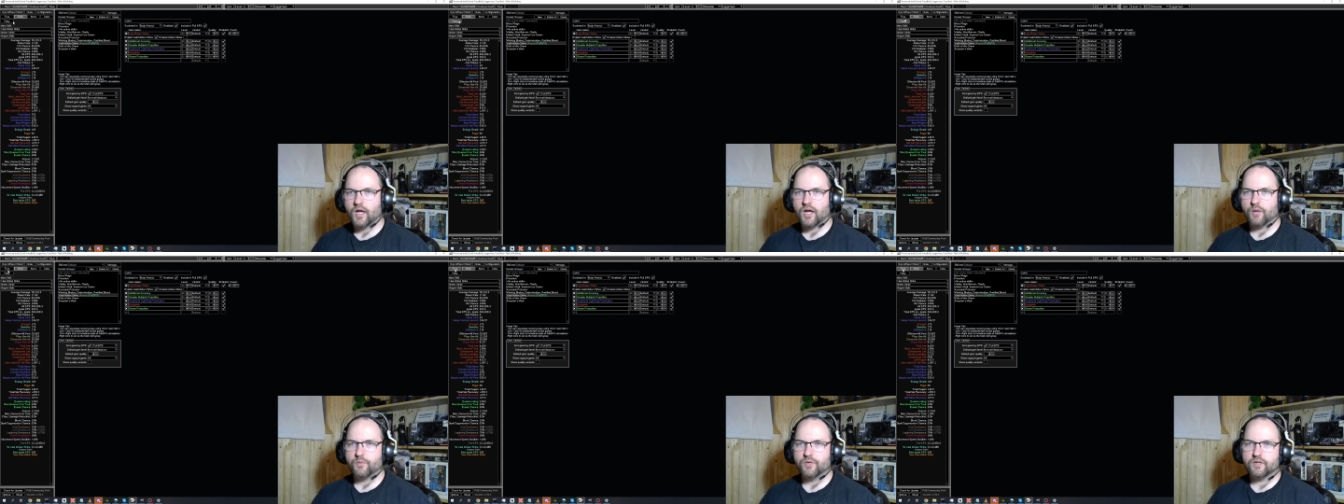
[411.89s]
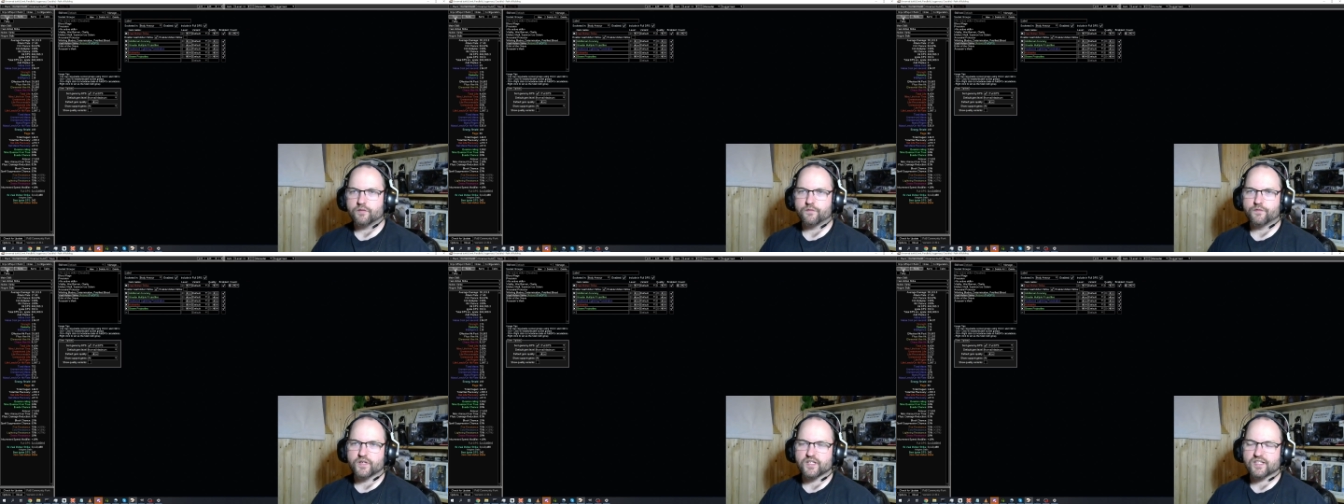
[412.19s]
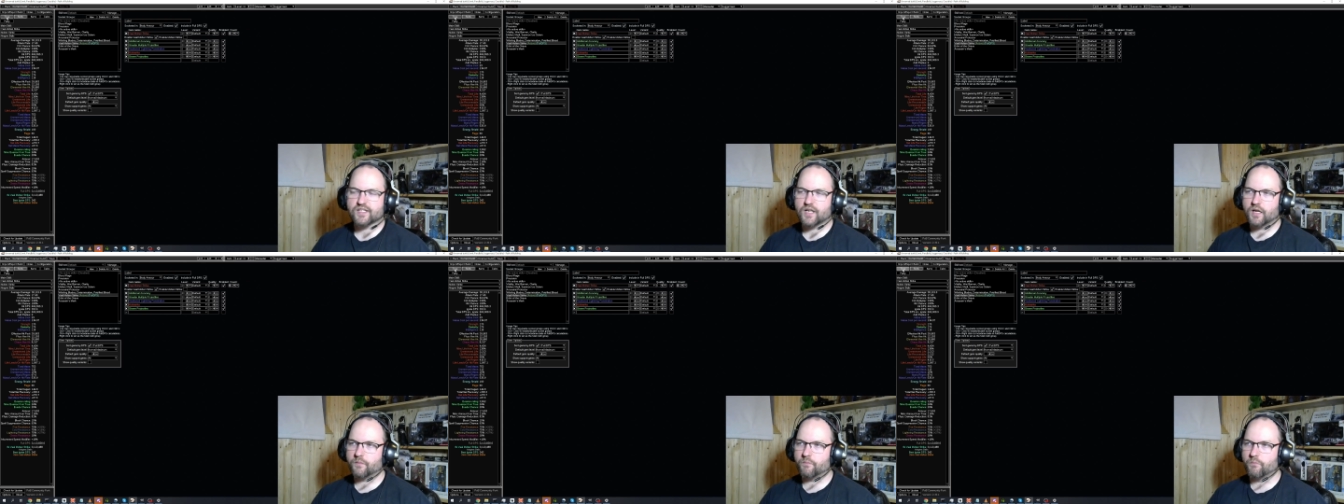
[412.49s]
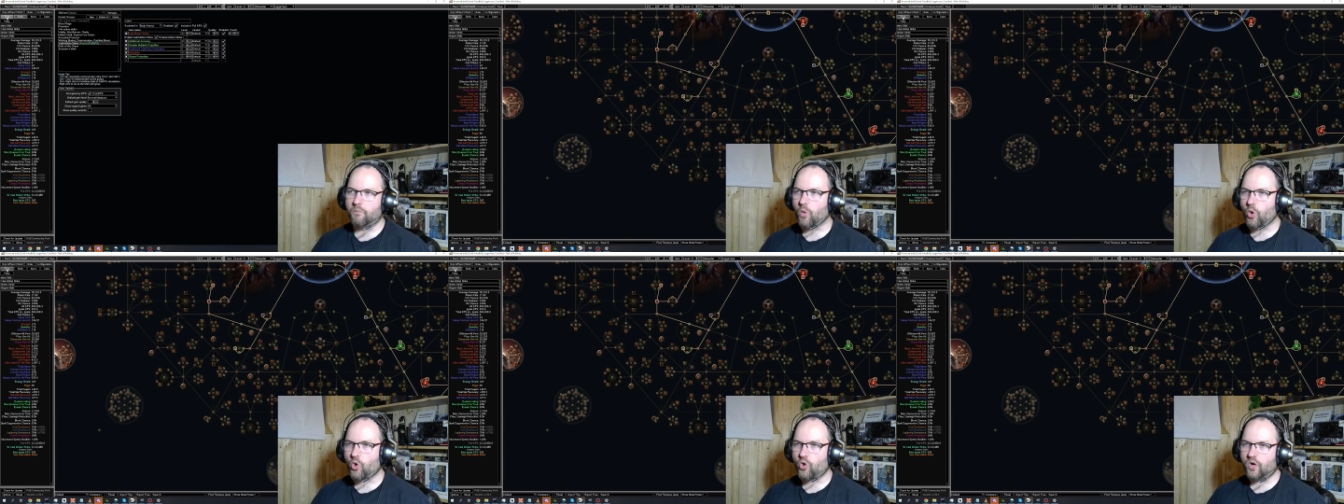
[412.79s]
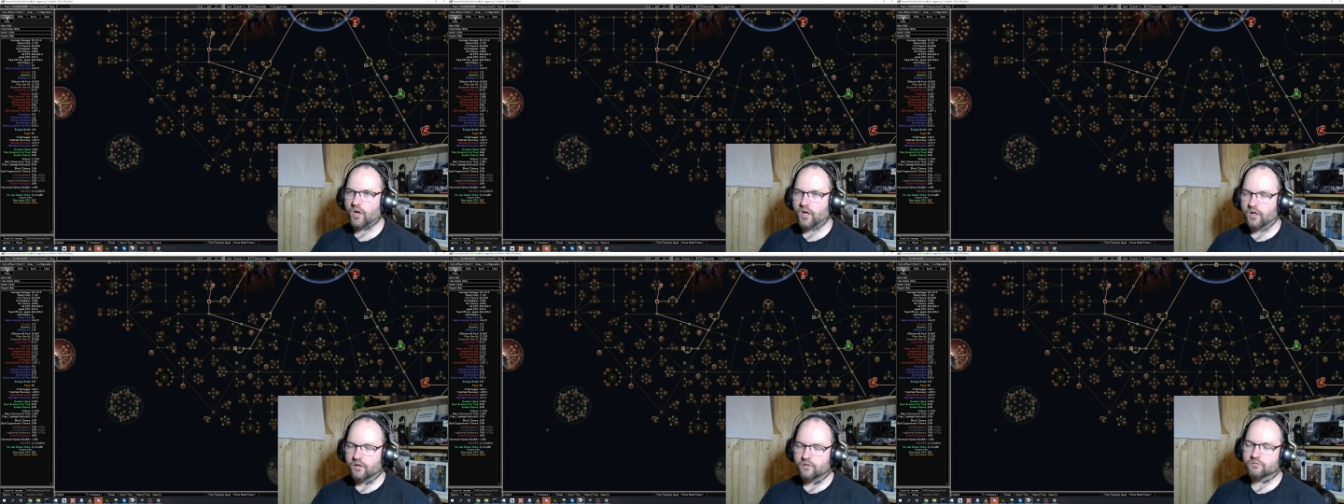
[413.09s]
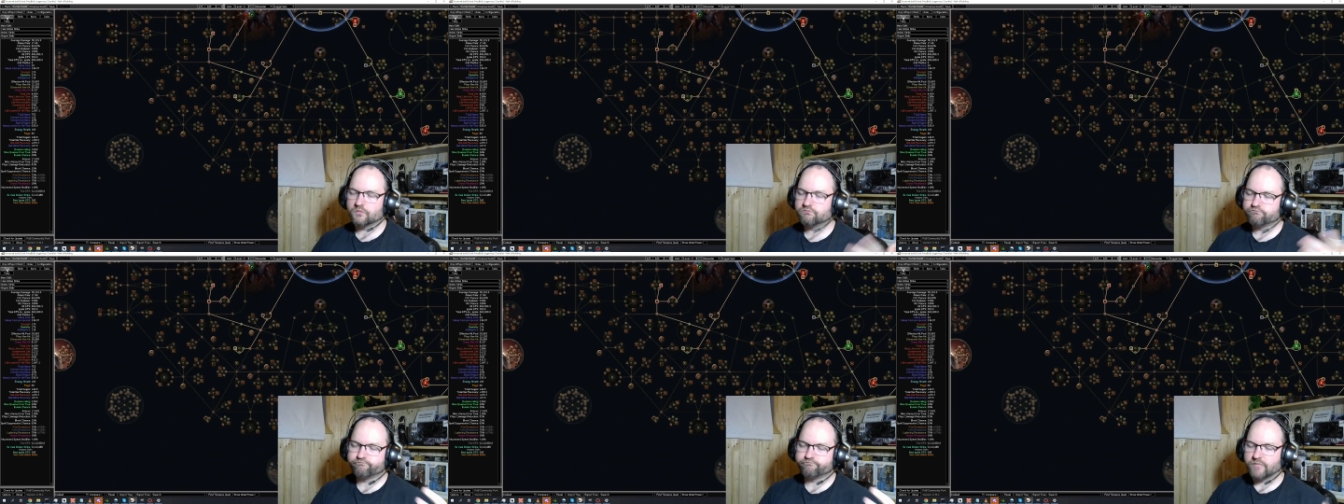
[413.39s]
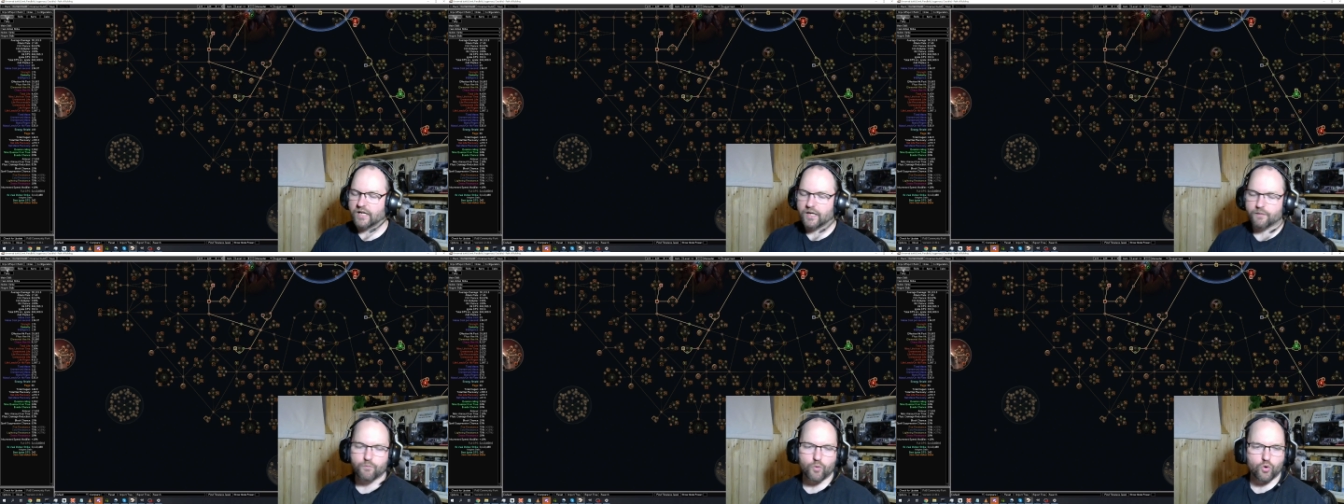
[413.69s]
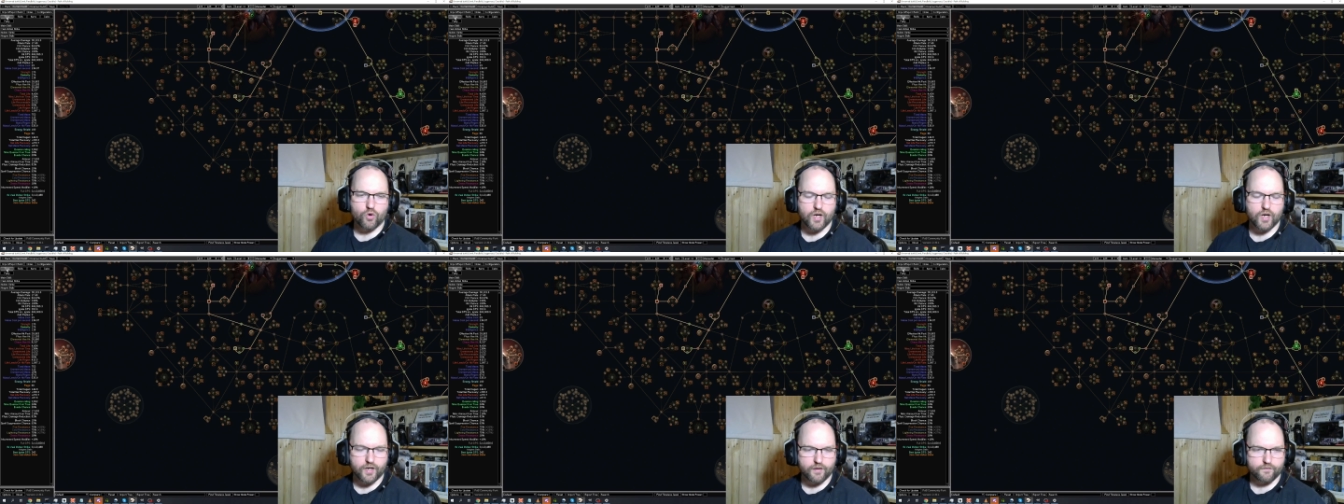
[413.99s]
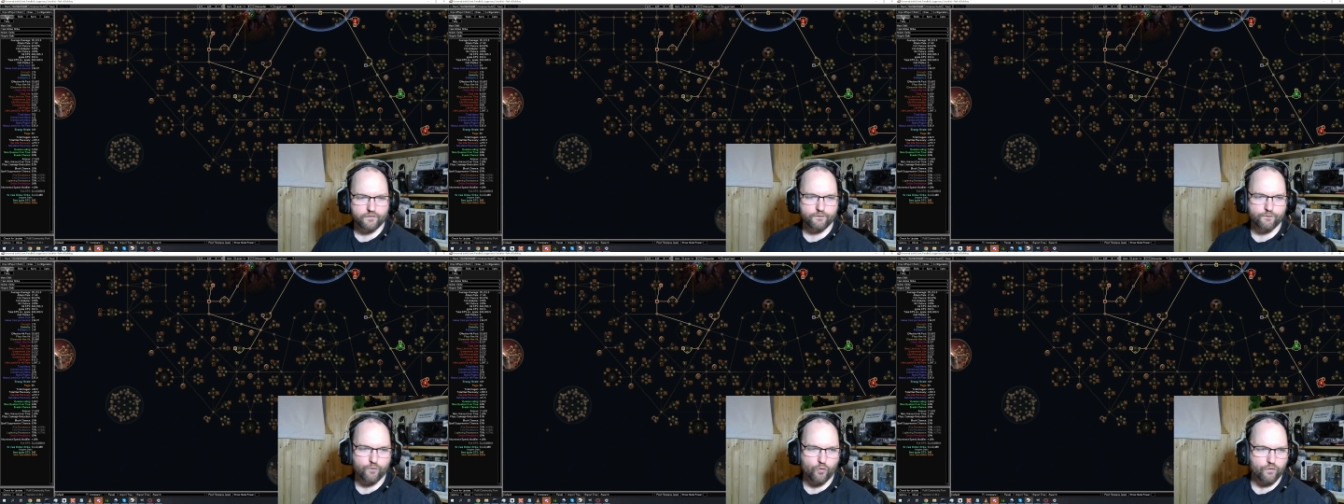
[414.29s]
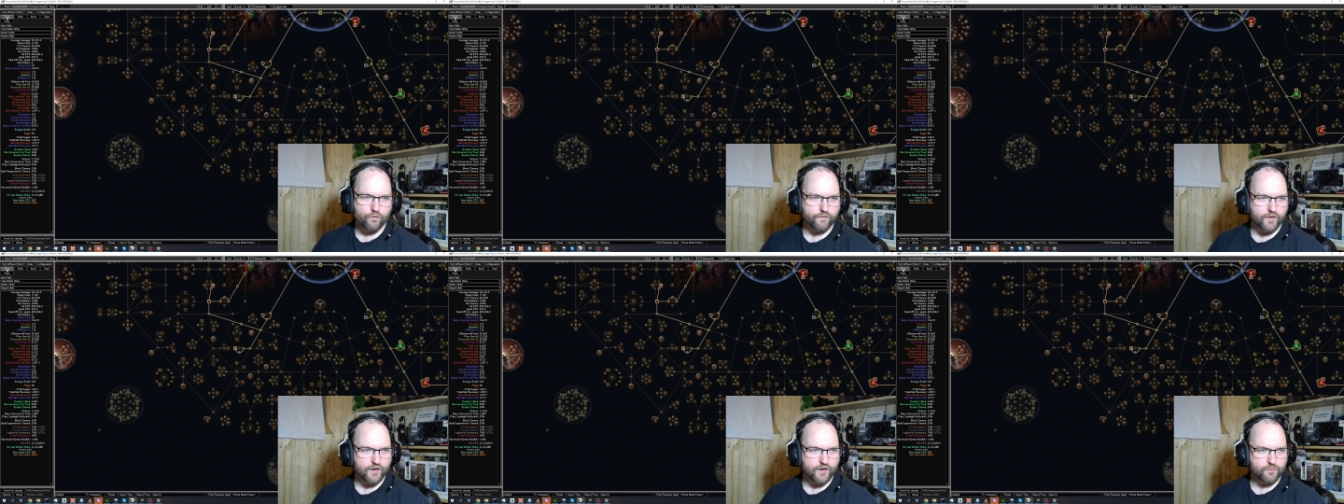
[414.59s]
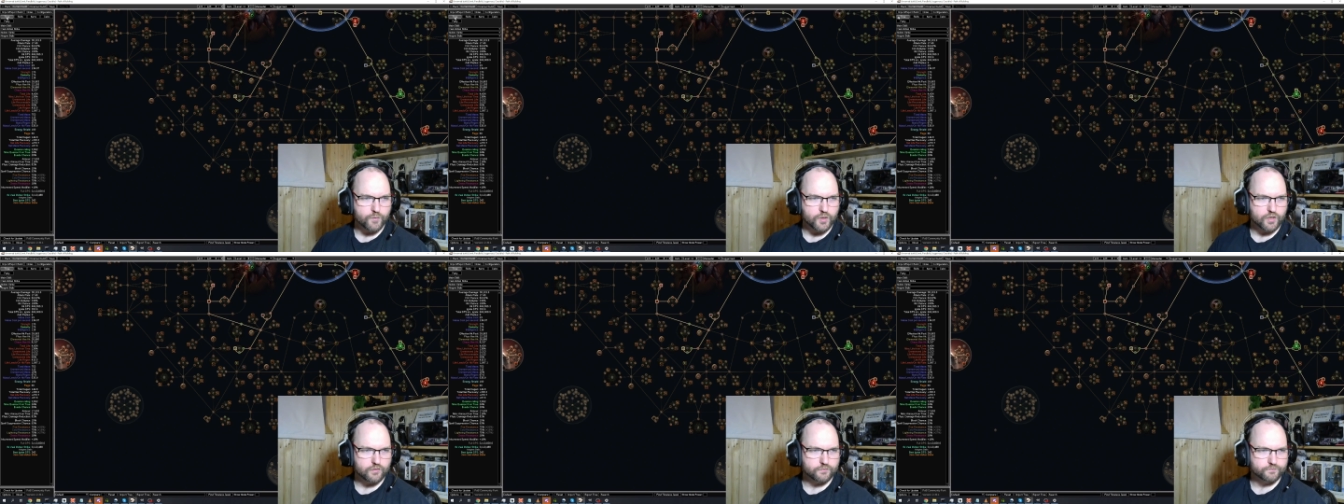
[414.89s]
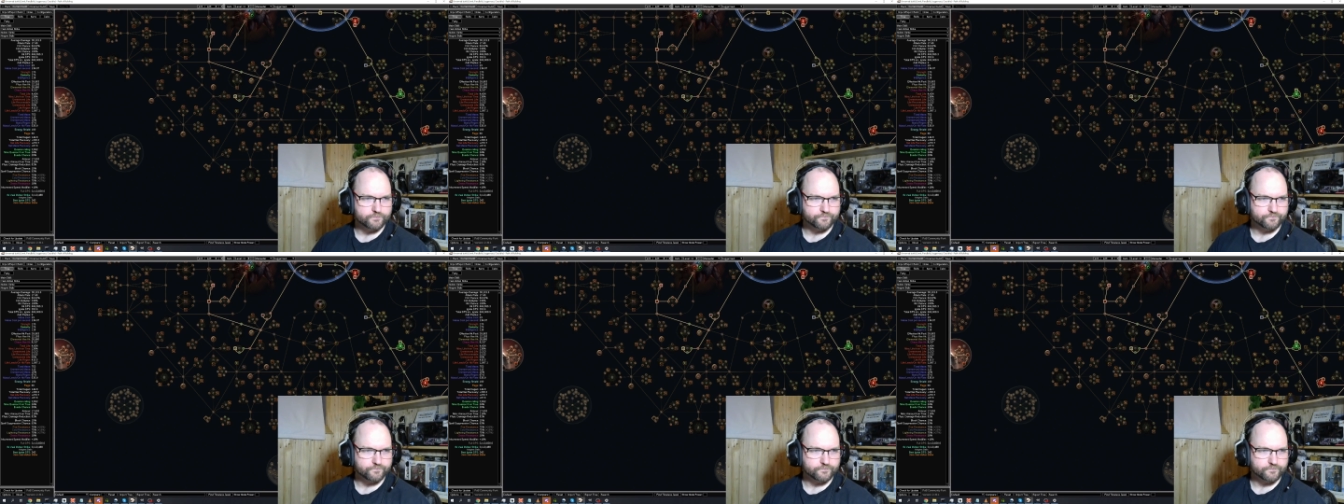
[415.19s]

I mean, it feels like more like 4 or 5 mil.